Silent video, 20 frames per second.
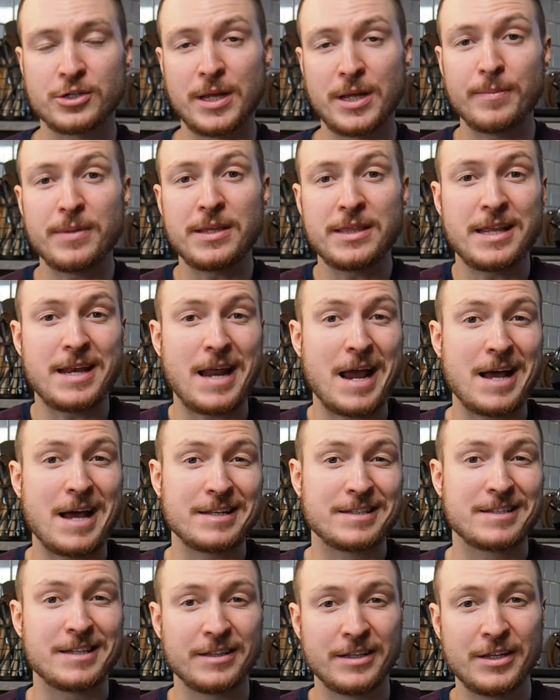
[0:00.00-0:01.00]
something that
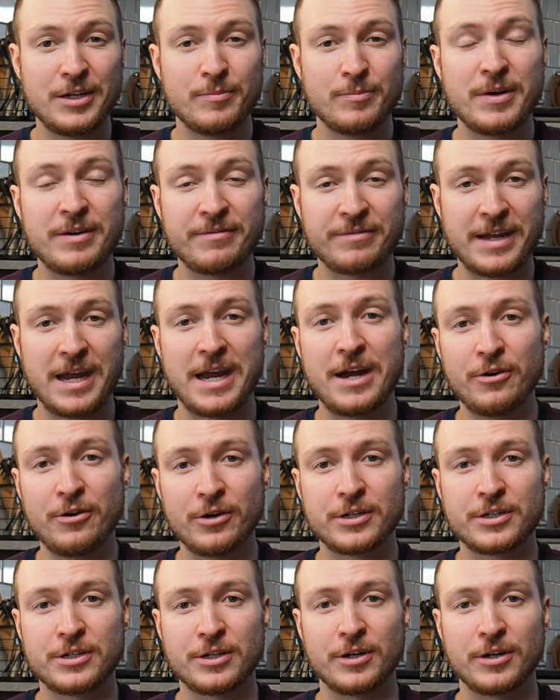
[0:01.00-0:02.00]
adds a little bit of
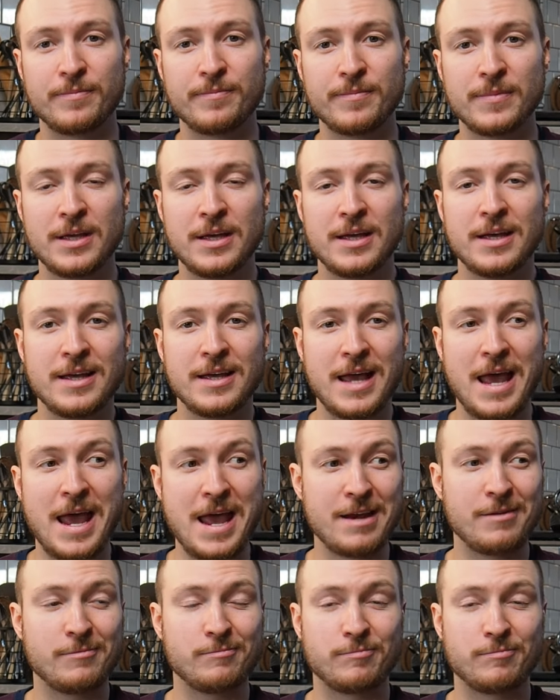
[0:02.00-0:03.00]
character.
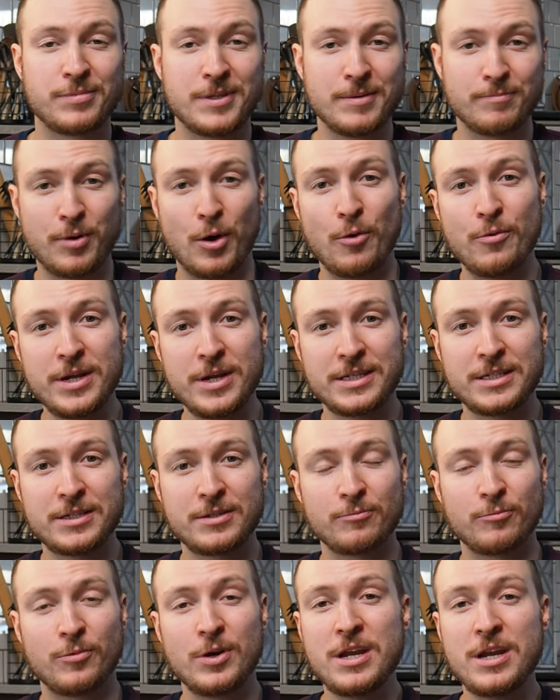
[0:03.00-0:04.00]
And the bonus,
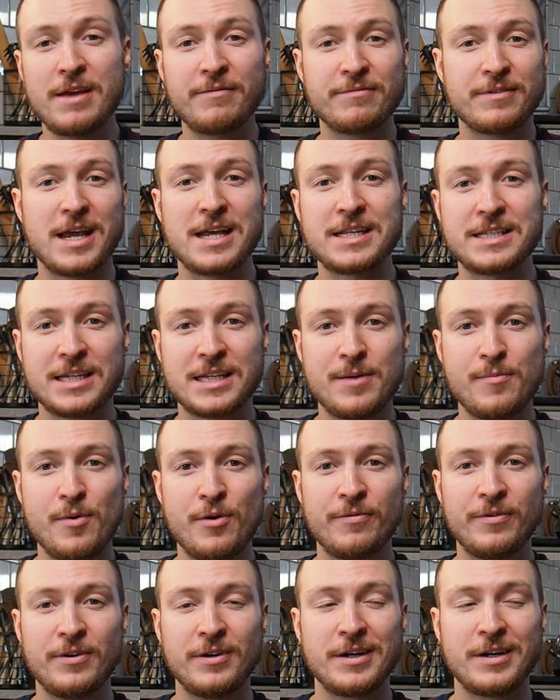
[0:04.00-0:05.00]
when you have guests come
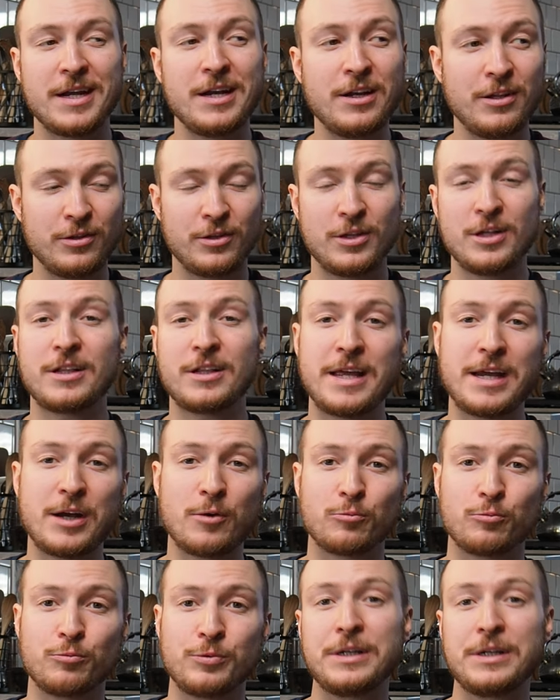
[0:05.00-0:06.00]
over, it'll look like a
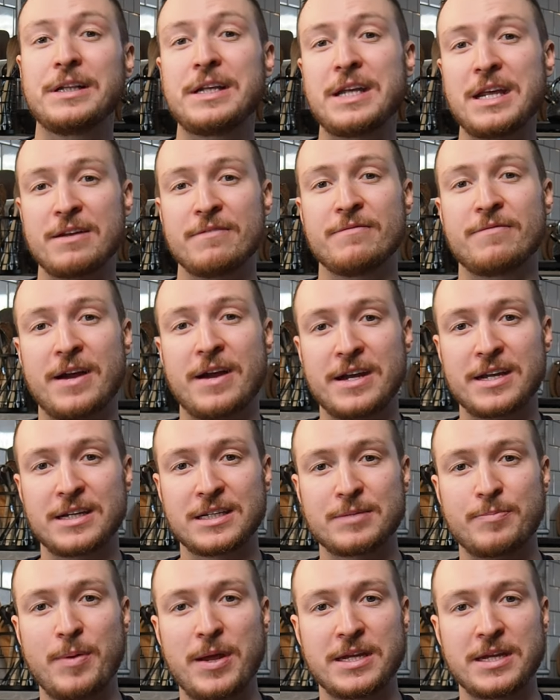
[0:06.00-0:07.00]
really inviting
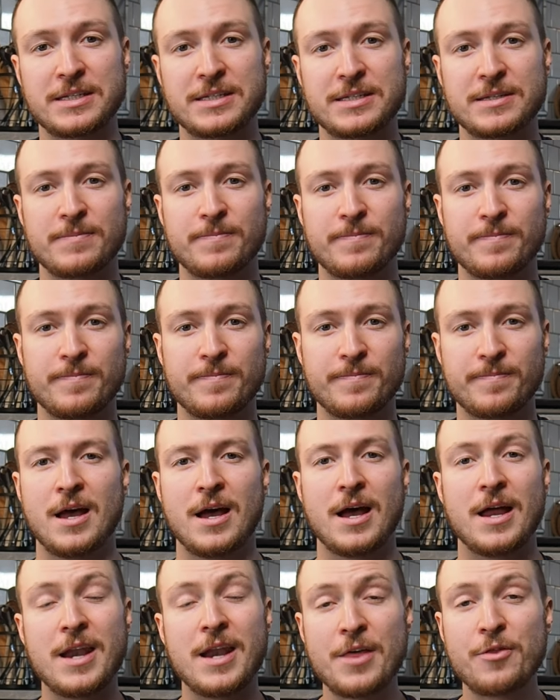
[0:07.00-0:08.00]
space.
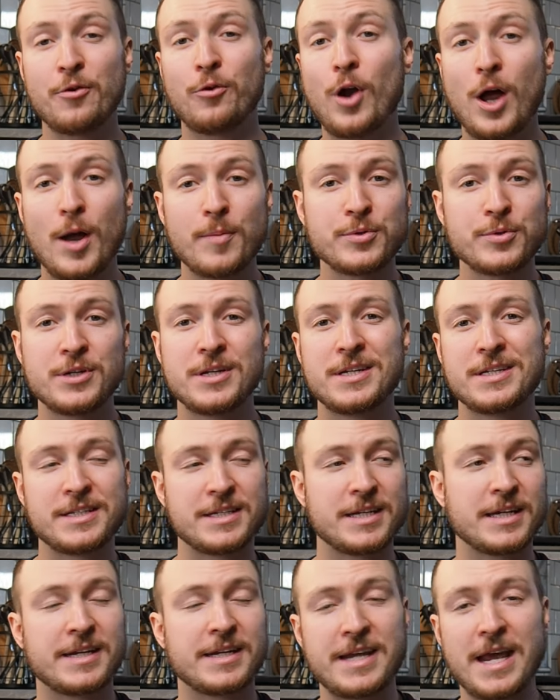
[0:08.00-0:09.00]
Another option is
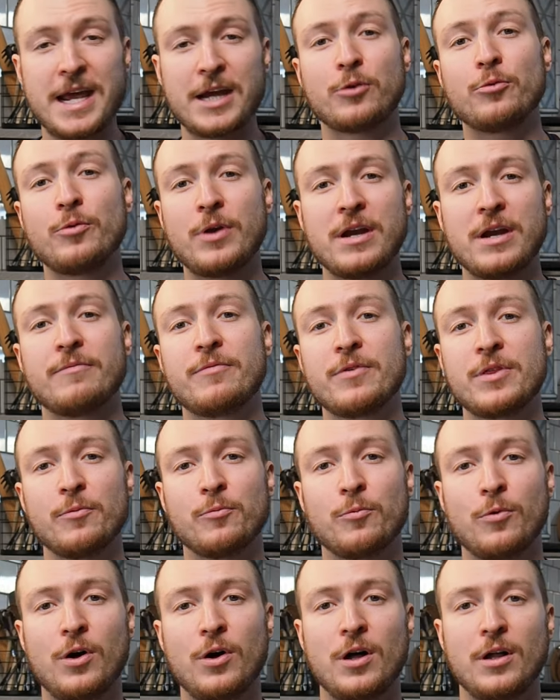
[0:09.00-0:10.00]
to get creative with a
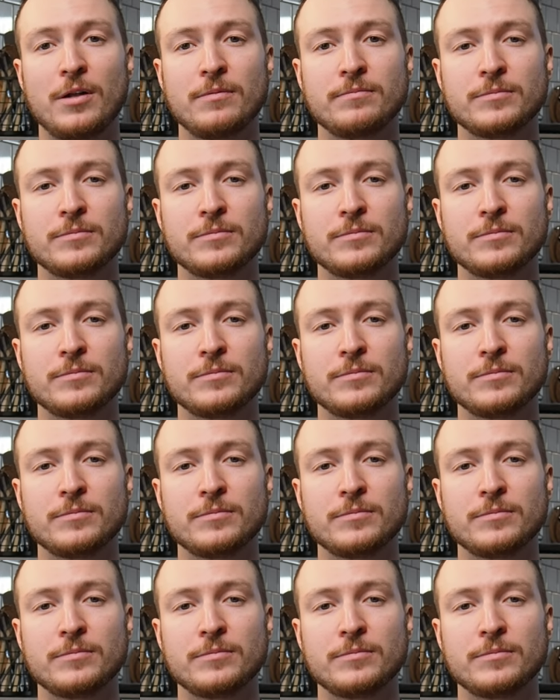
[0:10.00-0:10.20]
wall.